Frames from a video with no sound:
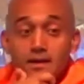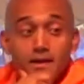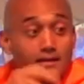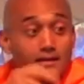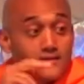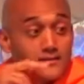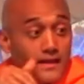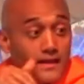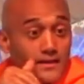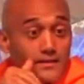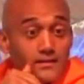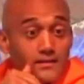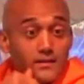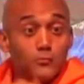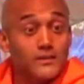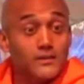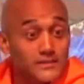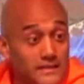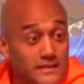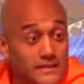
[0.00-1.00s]
And secondly,
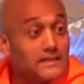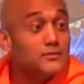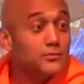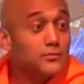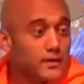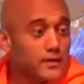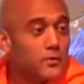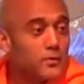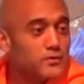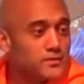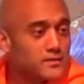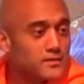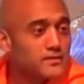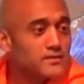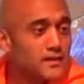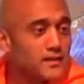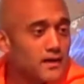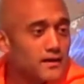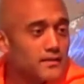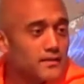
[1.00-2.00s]
what is he doing most of the
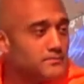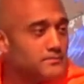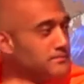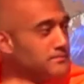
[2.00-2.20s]
time?